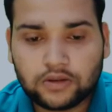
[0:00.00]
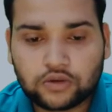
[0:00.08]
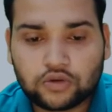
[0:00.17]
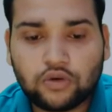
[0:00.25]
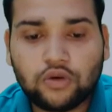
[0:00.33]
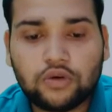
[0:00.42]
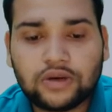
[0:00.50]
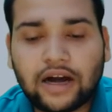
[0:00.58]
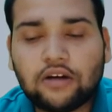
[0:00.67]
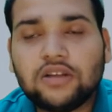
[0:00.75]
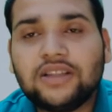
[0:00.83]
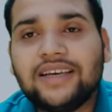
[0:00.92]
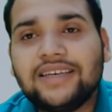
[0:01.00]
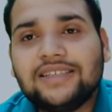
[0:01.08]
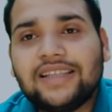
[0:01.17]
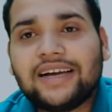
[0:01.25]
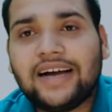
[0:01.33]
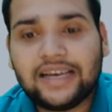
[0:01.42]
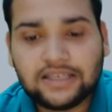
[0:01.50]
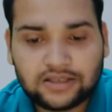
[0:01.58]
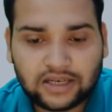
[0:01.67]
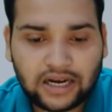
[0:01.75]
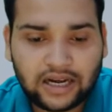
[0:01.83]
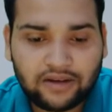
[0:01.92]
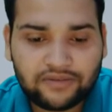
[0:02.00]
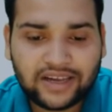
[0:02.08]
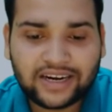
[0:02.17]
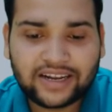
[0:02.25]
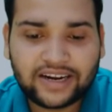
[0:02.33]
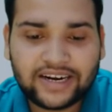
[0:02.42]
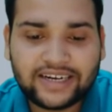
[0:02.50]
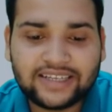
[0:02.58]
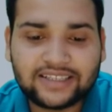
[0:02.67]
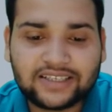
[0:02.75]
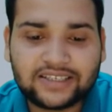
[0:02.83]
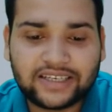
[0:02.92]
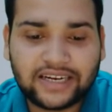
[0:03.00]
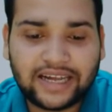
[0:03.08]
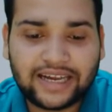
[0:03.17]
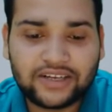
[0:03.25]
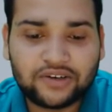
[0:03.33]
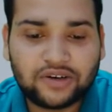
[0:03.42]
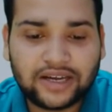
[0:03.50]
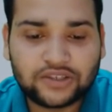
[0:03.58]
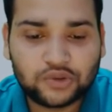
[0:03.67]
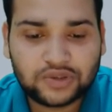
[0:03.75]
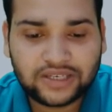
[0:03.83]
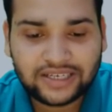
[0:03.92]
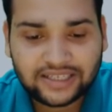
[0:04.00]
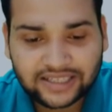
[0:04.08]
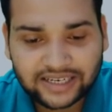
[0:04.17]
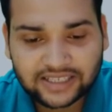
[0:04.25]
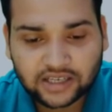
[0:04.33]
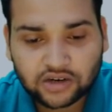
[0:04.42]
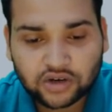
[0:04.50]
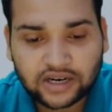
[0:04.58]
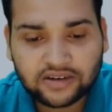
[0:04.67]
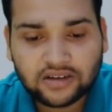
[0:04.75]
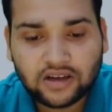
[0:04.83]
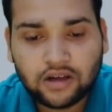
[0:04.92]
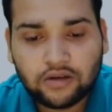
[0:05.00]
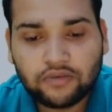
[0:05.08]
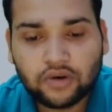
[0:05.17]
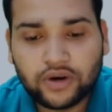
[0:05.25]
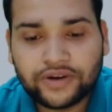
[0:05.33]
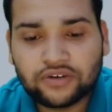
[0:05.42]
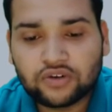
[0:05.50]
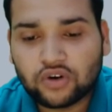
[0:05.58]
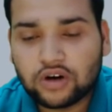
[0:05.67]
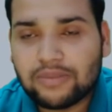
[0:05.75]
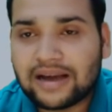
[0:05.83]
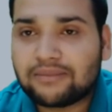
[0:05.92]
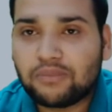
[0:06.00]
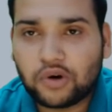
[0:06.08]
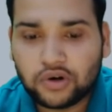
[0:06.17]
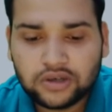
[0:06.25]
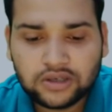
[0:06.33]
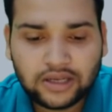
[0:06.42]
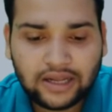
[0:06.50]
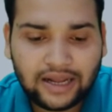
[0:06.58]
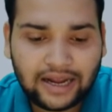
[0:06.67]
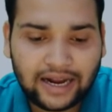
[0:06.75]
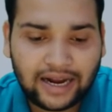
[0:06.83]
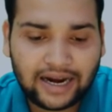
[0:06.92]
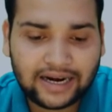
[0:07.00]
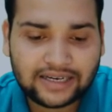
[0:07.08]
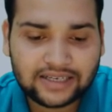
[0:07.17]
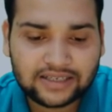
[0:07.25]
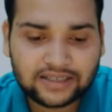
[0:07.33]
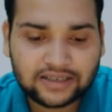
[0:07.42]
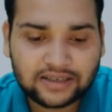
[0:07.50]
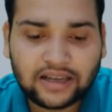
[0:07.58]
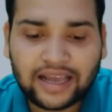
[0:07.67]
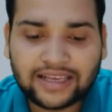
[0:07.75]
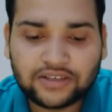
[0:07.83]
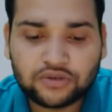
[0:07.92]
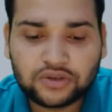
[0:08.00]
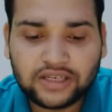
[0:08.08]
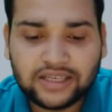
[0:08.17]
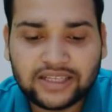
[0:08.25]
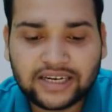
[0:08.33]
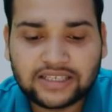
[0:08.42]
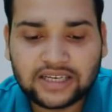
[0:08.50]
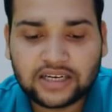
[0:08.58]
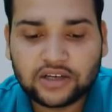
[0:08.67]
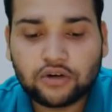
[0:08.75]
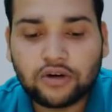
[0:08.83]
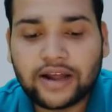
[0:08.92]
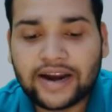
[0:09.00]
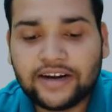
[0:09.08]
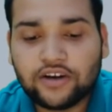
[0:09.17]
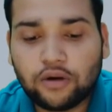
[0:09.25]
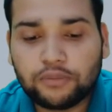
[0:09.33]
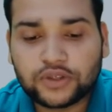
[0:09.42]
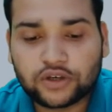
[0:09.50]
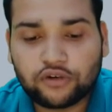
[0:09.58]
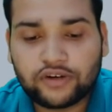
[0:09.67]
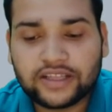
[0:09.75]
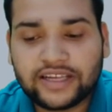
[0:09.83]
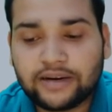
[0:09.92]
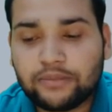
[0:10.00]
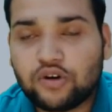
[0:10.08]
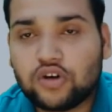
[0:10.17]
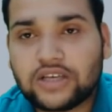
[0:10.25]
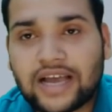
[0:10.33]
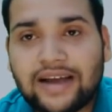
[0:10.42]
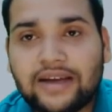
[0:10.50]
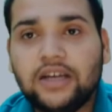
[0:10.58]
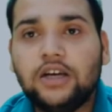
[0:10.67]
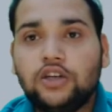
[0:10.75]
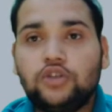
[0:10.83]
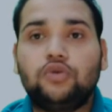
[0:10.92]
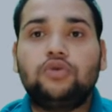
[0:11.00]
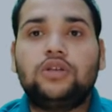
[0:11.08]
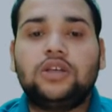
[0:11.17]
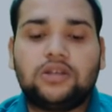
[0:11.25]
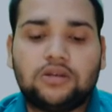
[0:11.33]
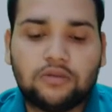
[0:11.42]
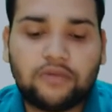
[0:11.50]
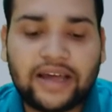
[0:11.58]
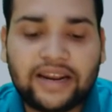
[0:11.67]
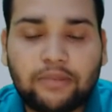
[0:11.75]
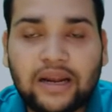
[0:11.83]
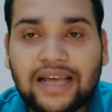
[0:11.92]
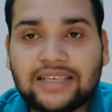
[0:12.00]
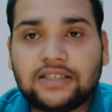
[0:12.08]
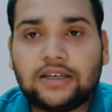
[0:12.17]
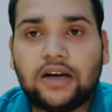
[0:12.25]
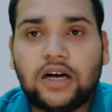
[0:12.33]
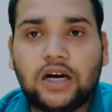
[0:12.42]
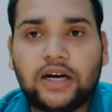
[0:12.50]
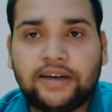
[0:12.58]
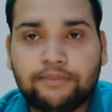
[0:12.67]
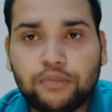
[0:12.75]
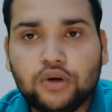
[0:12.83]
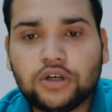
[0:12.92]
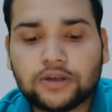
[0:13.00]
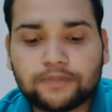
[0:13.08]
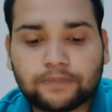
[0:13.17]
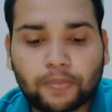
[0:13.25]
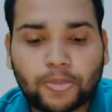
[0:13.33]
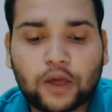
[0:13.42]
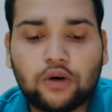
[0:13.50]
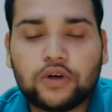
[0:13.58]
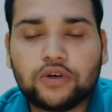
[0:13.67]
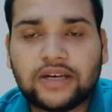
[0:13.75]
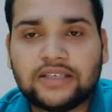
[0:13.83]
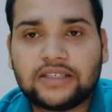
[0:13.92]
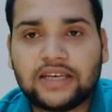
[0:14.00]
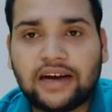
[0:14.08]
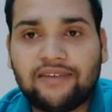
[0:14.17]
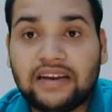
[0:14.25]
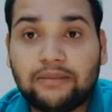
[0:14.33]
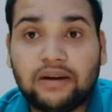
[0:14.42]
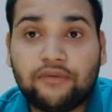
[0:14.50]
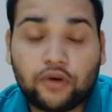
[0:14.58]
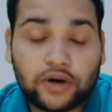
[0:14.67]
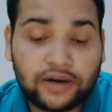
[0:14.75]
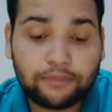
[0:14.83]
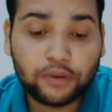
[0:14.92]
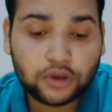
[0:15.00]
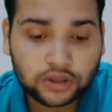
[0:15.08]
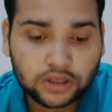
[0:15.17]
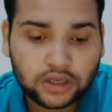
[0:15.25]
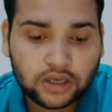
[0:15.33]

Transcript: So now the thing is, like guys, we are creating this scenario. As you see, there is a run flow in rollback mode, and as you see, there is a record ID option over there, because I choose this variable as input, or you can say available for input.